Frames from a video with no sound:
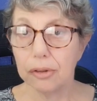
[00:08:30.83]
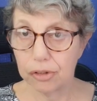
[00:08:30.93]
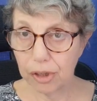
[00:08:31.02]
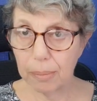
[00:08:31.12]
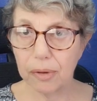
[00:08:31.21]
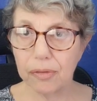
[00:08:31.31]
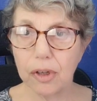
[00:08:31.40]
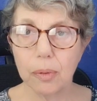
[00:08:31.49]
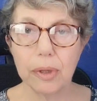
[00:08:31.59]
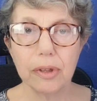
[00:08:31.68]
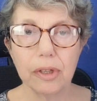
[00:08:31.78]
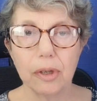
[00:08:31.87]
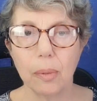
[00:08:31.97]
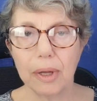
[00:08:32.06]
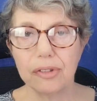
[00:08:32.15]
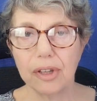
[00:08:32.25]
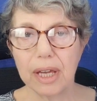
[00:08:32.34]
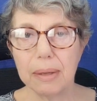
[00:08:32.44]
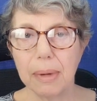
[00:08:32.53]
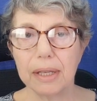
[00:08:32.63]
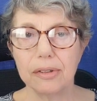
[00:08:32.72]
Some of you in the USA
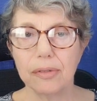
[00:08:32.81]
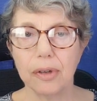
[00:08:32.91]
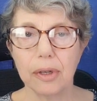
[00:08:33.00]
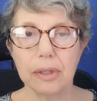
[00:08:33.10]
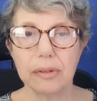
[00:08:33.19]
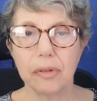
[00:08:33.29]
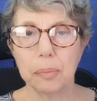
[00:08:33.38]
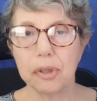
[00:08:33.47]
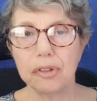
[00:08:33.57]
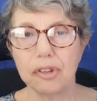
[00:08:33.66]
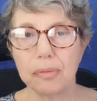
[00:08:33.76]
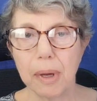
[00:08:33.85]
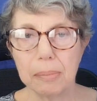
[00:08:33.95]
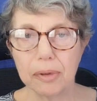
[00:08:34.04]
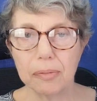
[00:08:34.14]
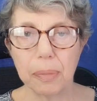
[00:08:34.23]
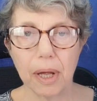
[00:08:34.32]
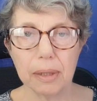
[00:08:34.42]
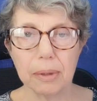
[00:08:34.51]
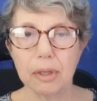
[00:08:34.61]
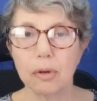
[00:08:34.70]
might have heard of a British member of
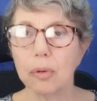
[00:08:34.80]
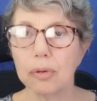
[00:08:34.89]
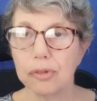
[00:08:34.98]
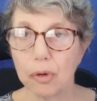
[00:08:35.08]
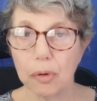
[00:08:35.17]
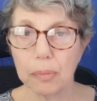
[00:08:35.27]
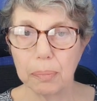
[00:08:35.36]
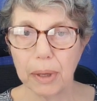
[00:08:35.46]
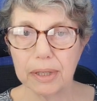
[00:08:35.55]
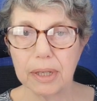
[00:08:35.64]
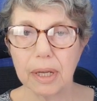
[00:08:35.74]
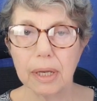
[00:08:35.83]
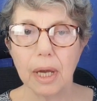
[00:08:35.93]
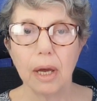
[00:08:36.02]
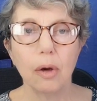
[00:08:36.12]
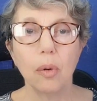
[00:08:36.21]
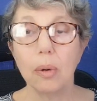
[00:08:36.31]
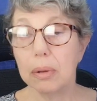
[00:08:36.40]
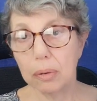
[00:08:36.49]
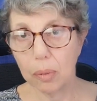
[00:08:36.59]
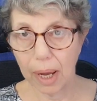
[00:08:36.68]
parliament called Dawn Butler,
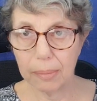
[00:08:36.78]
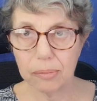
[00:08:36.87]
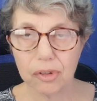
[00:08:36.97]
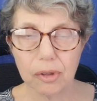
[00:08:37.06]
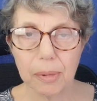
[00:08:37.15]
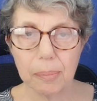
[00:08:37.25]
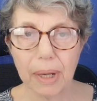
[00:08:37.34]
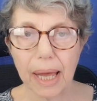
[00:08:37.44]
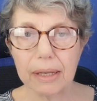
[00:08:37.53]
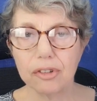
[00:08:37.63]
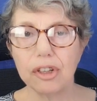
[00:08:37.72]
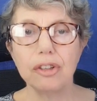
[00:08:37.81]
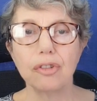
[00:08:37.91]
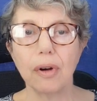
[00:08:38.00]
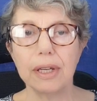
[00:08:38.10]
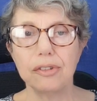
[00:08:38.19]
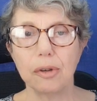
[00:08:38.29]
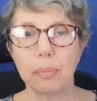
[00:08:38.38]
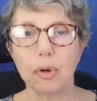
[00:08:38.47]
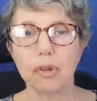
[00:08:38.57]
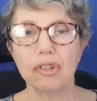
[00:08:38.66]
who happens to be black. She tried to
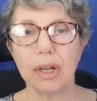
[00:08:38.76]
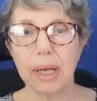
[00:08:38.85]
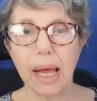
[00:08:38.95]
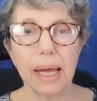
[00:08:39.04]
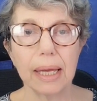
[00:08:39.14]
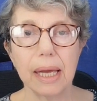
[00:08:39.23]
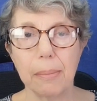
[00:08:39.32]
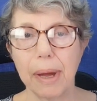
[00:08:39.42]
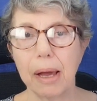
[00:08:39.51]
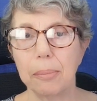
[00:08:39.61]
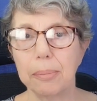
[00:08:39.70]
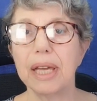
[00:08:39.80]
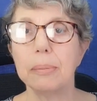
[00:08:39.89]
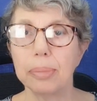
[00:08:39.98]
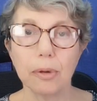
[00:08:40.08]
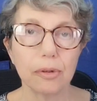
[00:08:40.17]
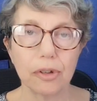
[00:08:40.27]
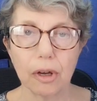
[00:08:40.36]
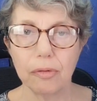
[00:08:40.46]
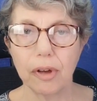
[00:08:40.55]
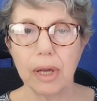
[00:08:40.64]
push a lie about being pulled
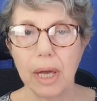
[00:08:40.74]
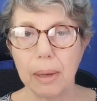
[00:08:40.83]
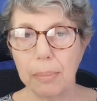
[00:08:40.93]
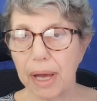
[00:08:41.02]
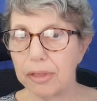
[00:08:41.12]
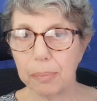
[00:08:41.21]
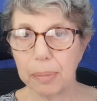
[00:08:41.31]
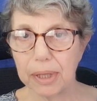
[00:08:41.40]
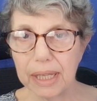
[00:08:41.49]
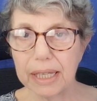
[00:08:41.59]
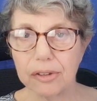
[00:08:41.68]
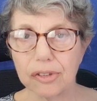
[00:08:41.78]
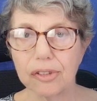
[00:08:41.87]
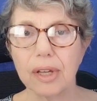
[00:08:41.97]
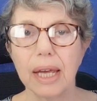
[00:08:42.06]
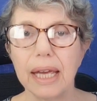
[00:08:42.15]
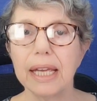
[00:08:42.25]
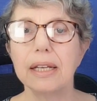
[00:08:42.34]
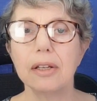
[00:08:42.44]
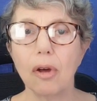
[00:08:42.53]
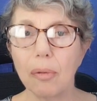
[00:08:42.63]
over by the police
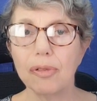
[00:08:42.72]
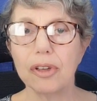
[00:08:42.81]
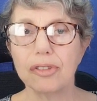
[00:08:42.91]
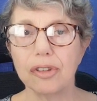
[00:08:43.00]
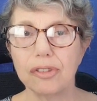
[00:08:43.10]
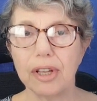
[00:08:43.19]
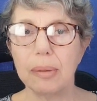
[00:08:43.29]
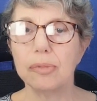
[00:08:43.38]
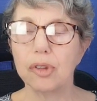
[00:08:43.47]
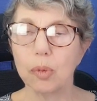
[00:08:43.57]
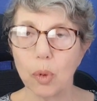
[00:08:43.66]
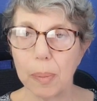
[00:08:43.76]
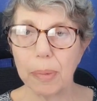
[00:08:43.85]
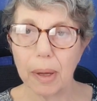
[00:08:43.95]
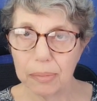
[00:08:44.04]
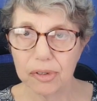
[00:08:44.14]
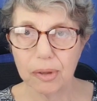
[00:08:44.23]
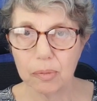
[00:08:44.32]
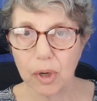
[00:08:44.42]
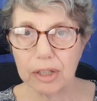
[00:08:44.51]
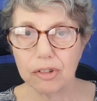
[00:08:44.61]
in an obvious attempt to whip up
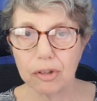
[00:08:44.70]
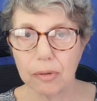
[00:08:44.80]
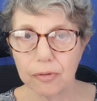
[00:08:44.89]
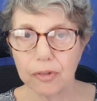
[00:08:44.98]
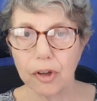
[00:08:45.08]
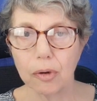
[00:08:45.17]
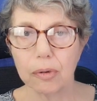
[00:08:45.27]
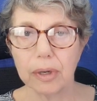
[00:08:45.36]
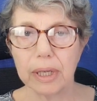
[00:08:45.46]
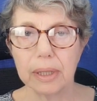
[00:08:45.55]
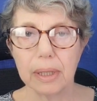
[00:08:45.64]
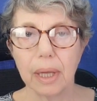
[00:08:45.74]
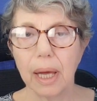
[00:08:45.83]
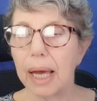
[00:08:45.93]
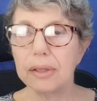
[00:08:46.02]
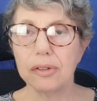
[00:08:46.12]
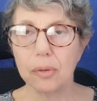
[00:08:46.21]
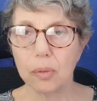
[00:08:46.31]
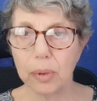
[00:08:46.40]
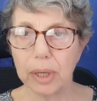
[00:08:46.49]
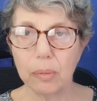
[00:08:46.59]
some racial fury. And
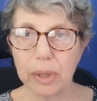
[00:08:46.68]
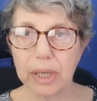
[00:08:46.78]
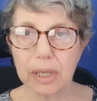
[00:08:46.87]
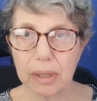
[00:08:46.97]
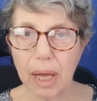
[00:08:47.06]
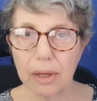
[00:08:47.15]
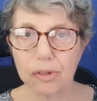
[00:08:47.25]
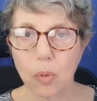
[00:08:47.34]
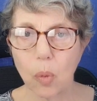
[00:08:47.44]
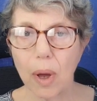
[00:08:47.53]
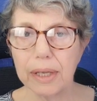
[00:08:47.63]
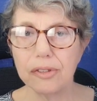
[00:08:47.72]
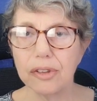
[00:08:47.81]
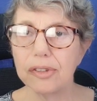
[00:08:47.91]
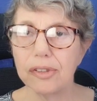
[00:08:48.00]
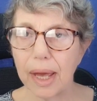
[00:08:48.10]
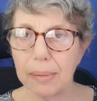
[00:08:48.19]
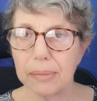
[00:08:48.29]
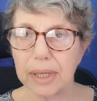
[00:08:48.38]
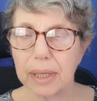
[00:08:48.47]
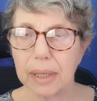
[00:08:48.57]
we can ask, why is this
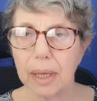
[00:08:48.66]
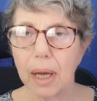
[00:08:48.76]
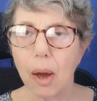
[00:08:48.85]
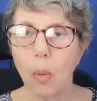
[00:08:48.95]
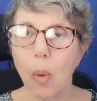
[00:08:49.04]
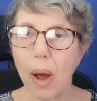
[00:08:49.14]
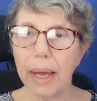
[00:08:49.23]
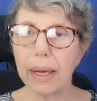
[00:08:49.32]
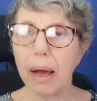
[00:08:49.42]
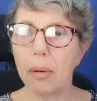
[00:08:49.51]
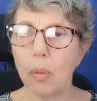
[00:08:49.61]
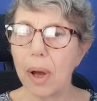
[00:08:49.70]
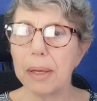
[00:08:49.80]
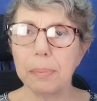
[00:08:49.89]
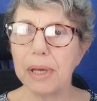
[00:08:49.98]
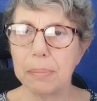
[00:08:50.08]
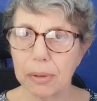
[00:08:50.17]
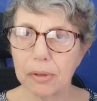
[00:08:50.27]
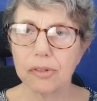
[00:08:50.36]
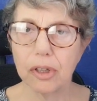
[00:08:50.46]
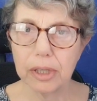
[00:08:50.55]
happening? Why are white
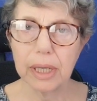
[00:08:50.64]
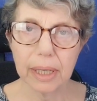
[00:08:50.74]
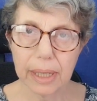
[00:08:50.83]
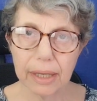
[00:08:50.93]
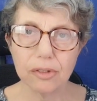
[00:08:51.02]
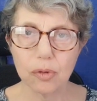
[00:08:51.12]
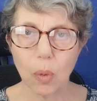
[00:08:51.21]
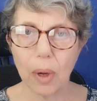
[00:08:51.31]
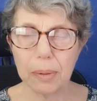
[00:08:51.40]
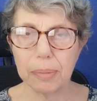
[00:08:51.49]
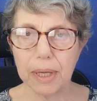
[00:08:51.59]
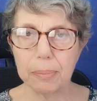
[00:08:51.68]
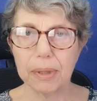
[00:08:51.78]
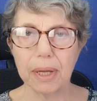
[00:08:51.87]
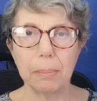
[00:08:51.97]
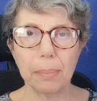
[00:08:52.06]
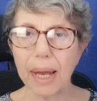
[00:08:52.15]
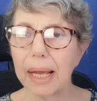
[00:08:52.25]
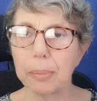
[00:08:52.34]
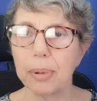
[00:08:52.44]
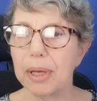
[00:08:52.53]
people turning against white people and
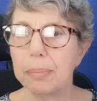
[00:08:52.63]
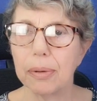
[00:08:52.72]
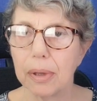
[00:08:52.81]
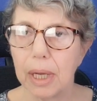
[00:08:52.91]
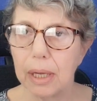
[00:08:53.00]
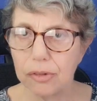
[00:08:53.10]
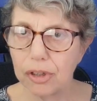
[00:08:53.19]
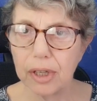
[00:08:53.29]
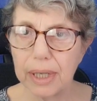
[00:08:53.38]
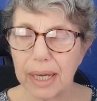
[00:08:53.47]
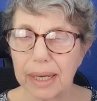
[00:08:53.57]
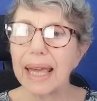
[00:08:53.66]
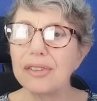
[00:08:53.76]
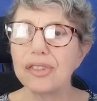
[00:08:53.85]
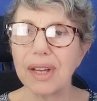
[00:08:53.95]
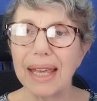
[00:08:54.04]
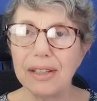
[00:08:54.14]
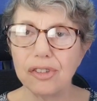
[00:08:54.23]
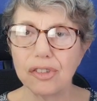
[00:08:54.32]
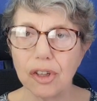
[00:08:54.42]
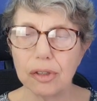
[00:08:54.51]
black people turning against a
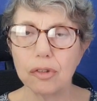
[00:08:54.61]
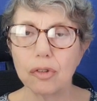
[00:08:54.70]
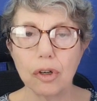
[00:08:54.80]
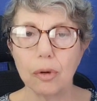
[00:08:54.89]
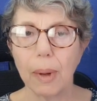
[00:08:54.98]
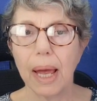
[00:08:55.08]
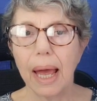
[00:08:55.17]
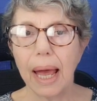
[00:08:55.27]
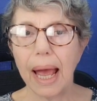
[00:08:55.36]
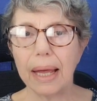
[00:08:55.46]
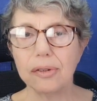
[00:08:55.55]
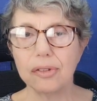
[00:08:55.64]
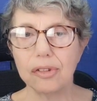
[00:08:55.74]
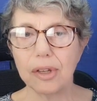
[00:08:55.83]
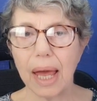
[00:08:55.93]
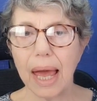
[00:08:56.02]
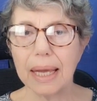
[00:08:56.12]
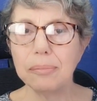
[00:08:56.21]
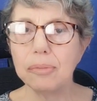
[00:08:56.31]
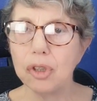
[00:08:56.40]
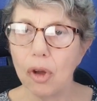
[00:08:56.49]
certain group? And
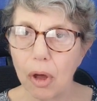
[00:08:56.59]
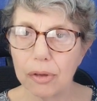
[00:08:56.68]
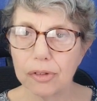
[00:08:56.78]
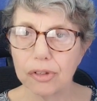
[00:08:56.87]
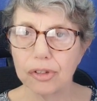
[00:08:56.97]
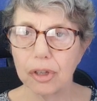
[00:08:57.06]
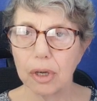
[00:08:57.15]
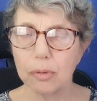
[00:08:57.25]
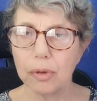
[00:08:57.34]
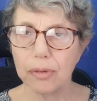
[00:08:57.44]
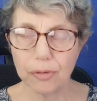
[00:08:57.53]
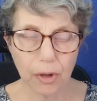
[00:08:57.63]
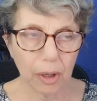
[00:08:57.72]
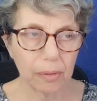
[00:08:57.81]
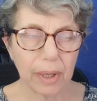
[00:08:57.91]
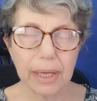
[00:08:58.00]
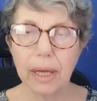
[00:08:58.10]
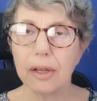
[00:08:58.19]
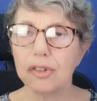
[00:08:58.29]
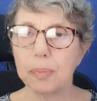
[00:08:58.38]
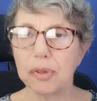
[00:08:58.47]
I'm not referring
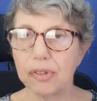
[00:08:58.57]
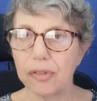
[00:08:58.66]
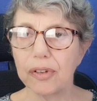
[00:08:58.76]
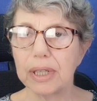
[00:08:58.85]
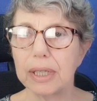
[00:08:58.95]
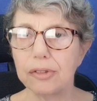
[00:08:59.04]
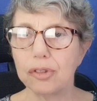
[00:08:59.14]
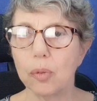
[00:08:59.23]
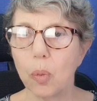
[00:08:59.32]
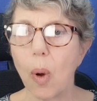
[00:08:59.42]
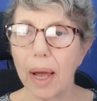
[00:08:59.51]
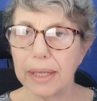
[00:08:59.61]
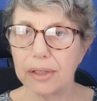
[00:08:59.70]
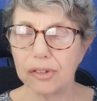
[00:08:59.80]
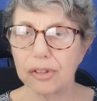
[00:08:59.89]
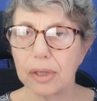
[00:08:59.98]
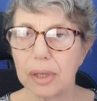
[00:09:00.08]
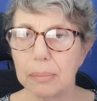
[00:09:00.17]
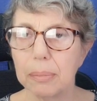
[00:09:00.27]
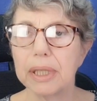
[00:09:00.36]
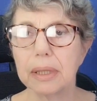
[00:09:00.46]
specifically to white
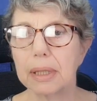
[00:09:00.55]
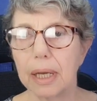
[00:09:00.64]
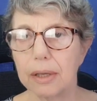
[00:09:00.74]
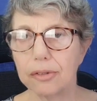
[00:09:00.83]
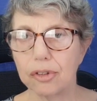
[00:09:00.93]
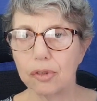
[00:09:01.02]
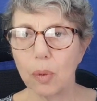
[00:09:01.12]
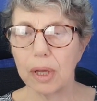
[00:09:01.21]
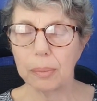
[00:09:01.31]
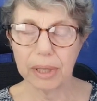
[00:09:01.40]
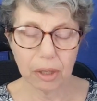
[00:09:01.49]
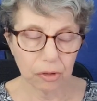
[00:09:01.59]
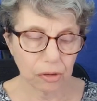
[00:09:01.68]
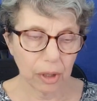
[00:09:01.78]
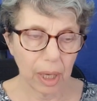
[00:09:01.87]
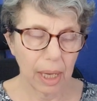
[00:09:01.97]
middle class as well, because